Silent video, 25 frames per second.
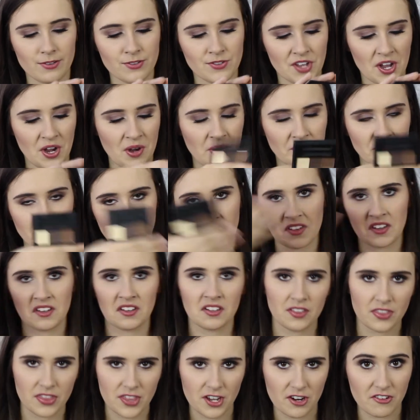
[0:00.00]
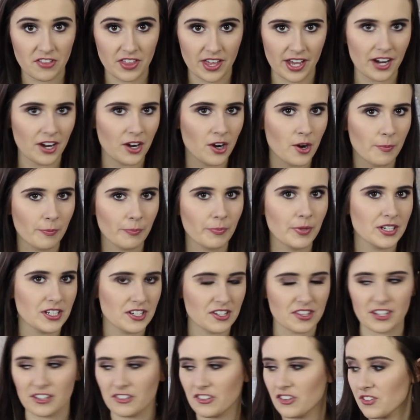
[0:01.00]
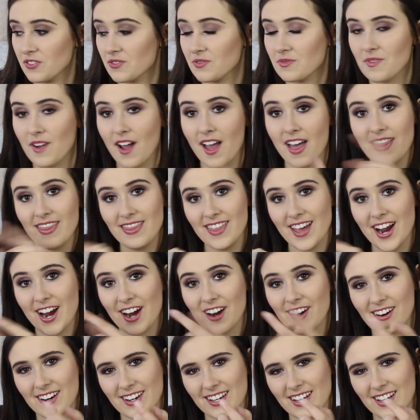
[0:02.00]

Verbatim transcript: So they're there, but they're just there,